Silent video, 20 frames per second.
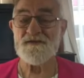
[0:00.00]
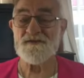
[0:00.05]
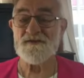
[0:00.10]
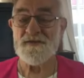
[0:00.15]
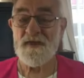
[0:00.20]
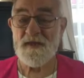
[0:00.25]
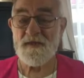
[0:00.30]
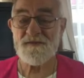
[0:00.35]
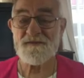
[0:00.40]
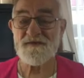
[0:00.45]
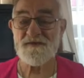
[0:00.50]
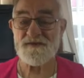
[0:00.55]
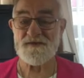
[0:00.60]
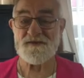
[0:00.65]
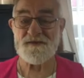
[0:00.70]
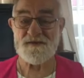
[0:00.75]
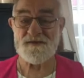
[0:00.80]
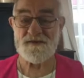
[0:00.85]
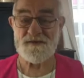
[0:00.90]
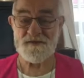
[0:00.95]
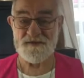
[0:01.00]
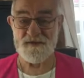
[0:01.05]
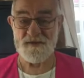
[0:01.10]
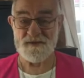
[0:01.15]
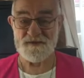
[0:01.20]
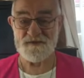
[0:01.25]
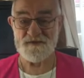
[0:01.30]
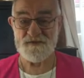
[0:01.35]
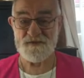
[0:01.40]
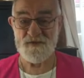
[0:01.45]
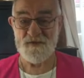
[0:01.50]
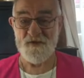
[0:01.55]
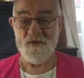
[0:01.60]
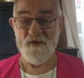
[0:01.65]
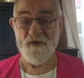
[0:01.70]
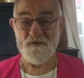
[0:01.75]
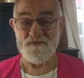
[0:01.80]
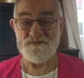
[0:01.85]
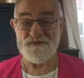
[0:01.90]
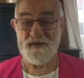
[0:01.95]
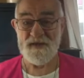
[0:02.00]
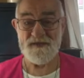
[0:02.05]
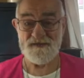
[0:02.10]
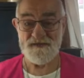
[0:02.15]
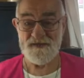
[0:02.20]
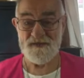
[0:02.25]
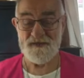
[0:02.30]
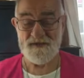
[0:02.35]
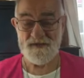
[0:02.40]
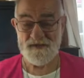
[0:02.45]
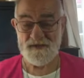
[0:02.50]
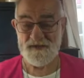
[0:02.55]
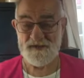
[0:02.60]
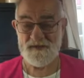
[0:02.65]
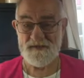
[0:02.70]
denseness of density,